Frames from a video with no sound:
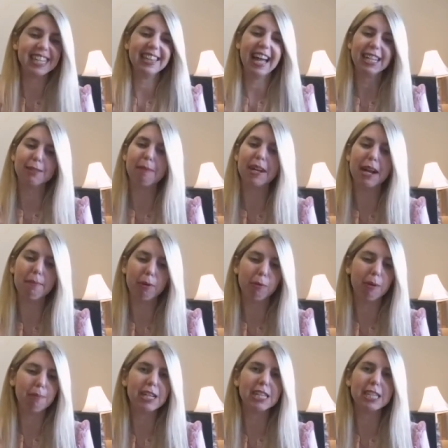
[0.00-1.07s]
And that's my number
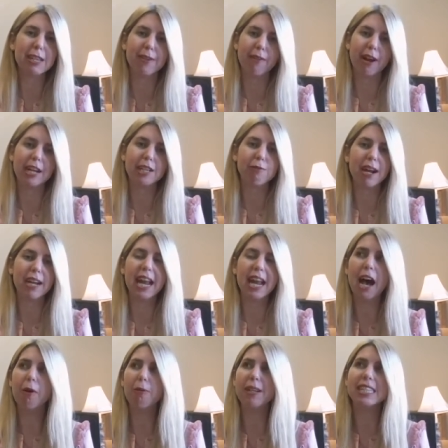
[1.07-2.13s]
one piece of advice right
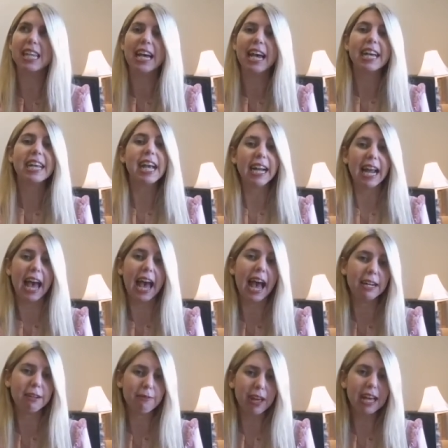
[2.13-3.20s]
now: is get
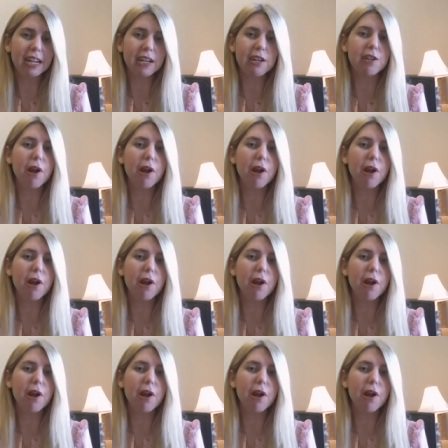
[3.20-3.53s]
ahead of it,